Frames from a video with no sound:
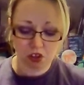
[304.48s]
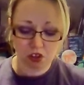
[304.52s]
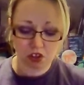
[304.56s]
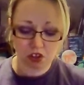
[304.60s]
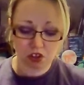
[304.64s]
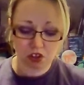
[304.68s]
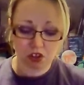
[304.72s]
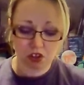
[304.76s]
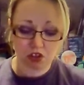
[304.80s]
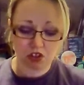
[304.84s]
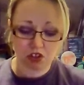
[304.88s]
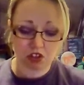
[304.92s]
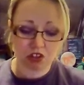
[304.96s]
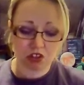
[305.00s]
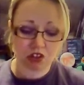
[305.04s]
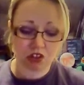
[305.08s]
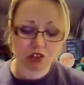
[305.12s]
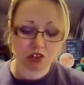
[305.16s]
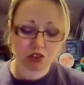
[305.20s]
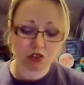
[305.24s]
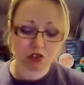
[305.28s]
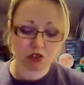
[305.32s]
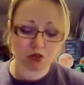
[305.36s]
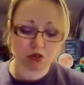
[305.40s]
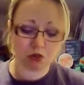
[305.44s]
You
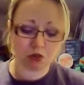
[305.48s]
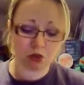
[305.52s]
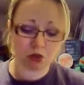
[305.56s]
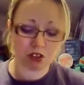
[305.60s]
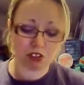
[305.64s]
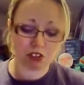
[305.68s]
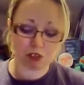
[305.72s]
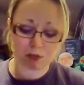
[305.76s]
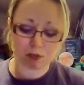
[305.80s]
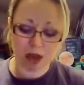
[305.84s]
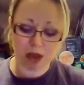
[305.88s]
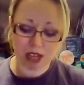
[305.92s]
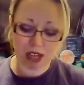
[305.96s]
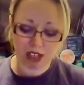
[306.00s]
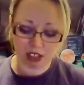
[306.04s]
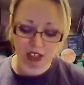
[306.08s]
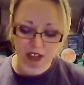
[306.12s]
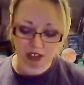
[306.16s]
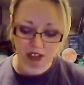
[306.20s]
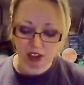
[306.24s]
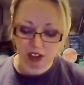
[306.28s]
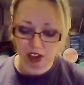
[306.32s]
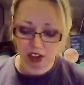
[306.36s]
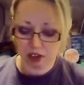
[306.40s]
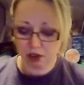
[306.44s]
do, once the battle
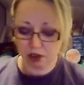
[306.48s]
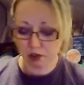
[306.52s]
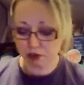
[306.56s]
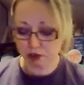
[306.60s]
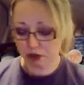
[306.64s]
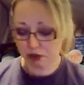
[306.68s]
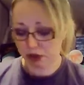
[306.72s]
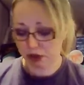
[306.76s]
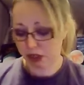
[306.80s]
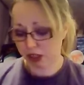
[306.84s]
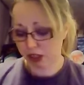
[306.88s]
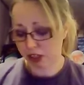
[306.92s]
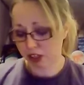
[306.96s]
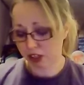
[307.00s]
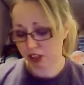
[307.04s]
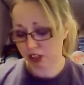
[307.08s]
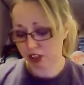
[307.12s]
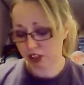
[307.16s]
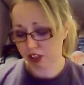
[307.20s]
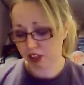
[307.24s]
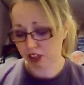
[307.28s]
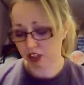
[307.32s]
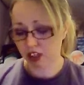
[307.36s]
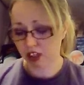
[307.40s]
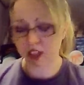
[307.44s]
is over,
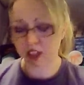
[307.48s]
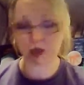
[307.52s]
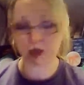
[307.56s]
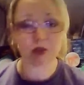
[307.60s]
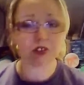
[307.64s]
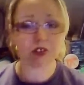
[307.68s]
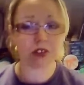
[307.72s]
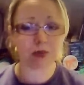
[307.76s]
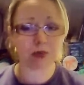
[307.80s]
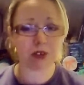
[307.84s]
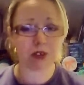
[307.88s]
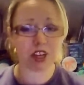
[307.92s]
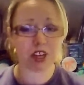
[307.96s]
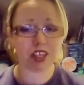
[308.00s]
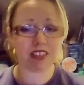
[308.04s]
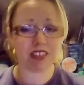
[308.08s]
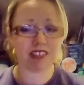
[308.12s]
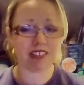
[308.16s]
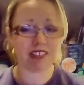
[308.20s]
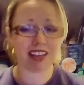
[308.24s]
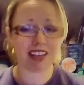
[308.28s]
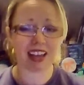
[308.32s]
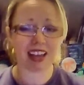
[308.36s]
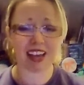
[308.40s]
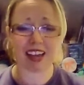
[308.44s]
they all seem kind of
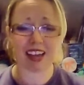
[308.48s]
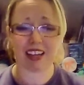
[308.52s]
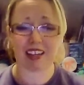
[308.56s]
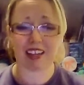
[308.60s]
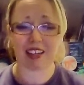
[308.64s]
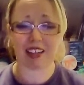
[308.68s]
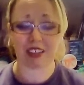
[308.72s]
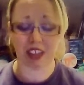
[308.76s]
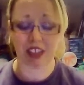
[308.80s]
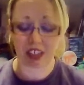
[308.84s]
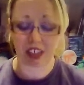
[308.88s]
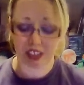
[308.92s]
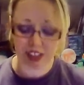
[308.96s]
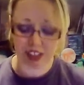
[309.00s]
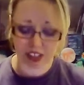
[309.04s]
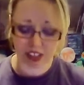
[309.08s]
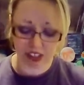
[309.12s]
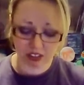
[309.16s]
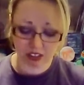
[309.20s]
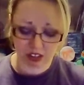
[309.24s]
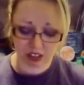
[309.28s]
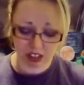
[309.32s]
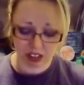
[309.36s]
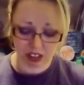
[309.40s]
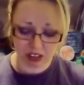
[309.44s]
sad, and
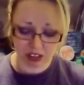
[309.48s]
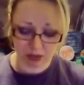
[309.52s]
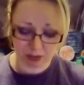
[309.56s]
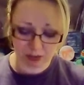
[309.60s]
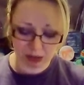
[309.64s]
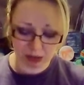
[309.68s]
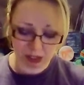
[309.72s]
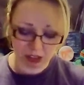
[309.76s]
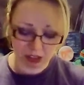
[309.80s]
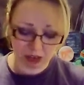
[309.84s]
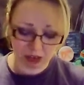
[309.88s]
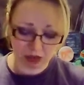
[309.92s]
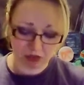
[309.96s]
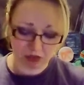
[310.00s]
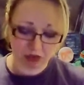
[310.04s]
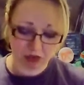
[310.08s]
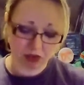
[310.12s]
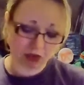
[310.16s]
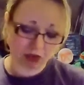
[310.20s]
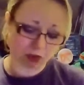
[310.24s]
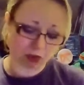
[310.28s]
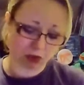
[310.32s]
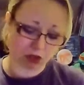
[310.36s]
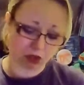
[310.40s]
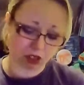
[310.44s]
then you get this picture of
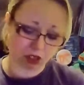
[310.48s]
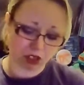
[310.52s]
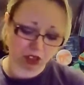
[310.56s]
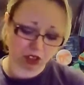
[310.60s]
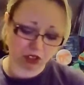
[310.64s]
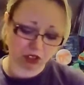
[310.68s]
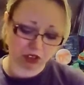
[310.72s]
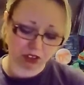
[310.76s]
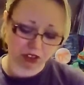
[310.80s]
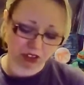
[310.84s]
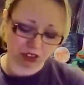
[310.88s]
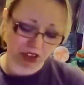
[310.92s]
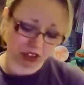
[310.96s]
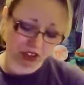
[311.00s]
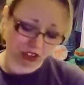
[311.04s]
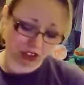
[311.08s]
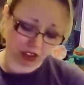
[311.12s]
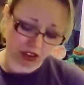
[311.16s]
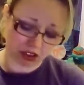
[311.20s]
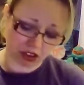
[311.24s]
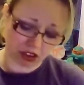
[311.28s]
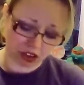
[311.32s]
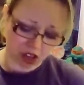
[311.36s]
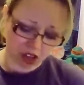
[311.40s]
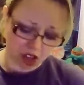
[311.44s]
this one lone
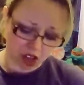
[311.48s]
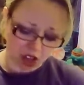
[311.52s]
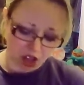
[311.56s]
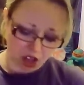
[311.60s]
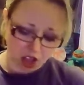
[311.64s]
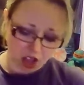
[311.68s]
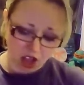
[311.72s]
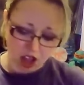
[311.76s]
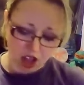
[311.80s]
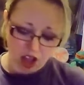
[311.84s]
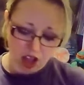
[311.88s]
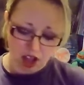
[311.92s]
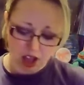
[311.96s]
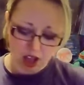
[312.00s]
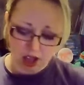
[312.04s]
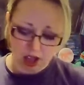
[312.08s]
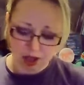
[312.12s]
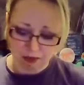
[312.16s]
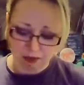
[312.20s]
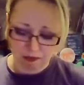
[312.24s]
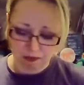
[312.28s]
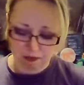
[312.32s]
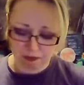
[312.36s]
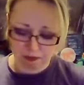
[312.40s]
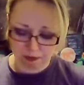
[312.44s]
turtle
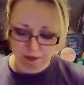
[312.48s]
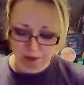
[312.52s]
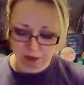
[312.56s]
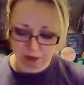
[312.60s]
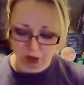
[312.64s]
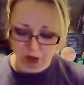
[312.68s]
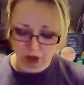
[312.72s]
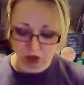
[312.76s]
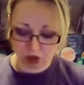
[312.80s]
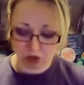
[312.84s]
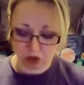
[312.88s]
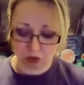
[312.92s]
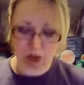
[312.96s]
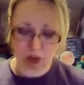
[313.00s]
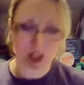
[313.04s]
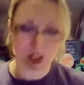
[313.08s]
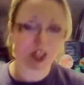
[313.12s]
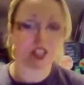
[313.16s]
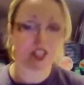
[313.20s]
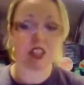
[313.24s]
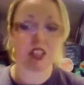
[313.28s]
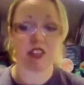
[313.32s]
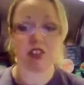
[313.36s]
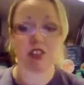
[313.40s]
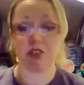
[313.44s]
who we can
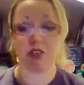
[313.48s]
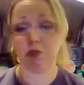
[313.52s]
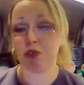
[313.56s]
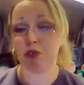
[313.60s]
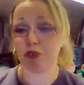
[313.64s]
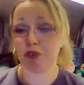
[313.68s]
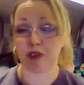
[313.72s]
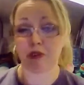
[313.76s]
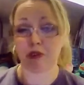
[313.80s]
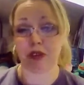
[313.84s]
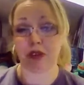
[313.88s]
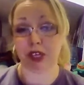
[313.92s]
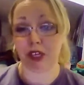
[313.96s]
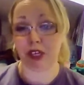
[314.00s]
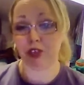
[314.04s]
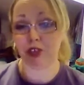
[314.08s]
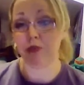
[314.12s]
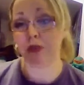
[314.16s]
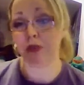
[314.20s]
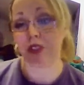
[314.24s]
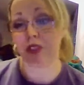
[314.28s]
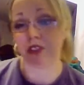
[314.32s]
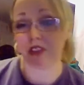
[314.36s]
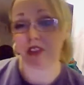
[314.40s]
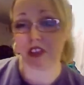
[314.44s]
only assume is Raphael
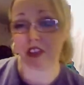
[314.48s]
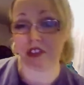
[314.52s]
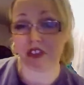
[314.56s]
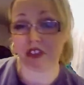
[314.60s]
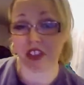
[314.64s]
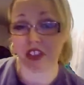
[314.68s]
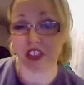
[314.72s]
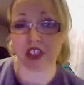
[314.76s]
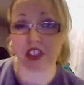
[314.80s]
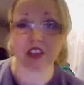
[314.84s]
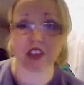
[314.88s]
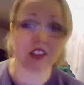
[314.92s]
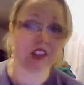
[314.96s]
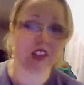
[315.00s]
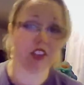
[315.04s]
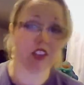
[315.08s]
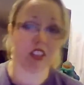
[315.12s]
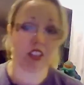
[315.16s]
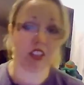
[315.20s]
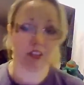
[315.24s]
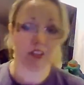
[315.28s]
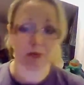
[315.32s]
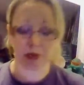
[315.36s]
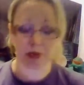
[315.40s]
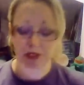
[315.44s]
because they've said that
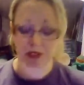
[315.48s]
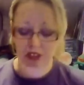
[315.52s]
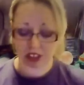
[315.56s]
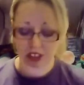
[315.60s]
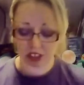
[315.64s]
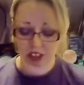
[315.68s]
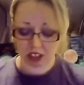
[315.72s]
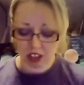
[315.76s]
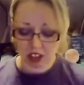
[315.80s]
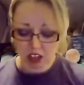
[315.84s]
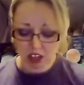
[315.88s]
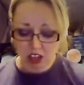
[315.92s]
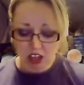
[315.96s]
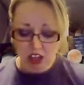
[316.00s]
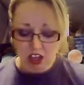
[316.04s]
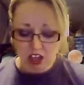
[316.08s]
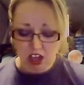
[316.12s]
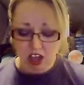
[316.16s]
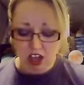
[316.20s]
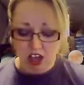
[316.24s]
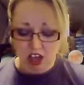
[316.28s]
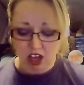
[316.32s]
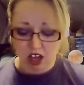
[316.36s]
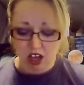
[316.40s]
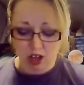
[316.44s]
he's missing,
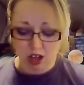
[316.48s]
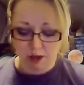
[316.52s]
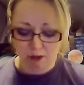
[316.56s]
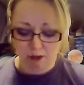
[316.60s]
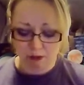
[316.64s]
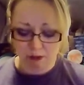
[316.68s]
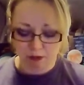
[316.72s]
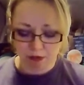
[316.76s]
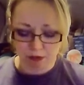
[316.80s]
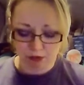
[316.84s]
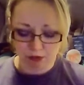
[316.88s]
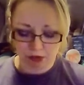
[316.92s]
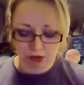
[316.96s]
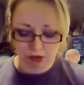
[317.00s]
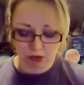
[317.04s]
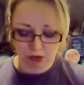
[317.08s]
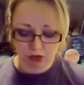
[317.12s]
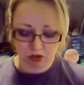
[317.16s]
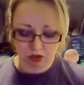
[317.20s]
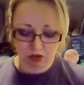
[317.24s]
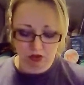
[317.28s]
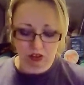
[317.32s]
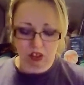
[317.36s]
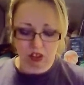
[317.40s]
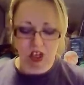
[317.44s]
kind
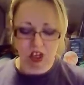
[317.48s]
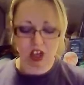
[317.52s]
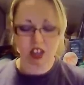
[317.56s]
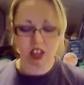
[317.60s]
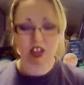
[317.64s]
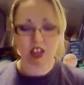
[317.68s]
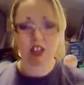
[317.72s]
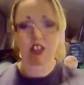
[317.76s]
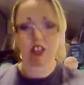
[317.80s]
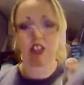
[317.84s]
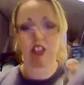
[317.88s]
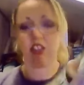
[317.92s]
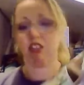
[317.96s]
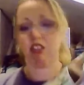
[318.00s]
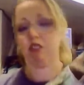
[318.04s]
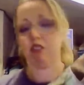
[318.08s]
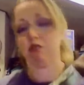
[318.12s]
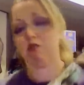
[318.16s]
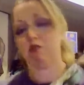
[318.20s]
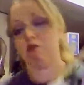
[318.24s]
of looking